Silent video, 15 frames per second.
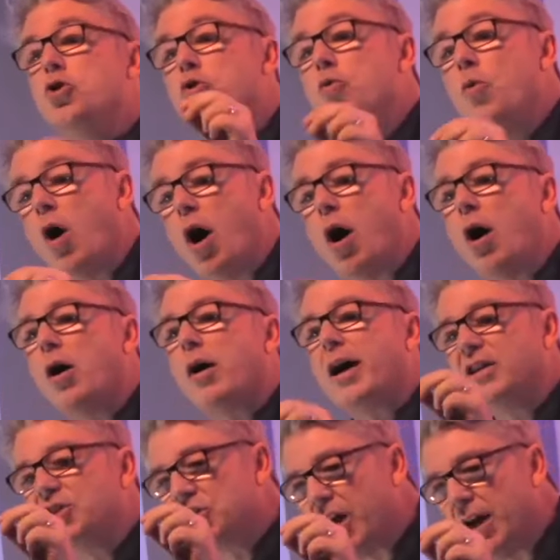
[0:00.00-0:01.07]
You
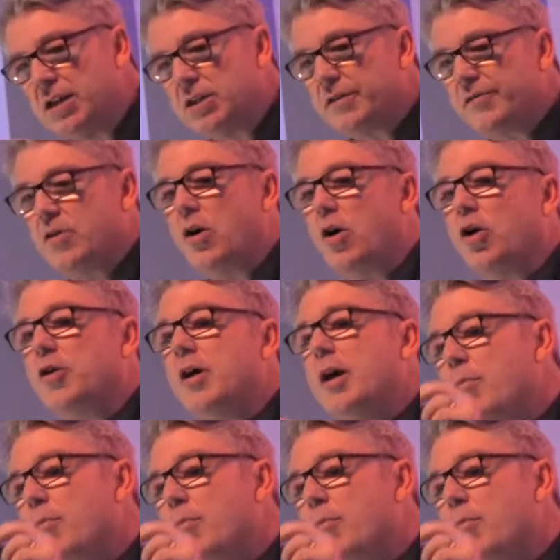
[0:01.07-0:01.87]
are a child of God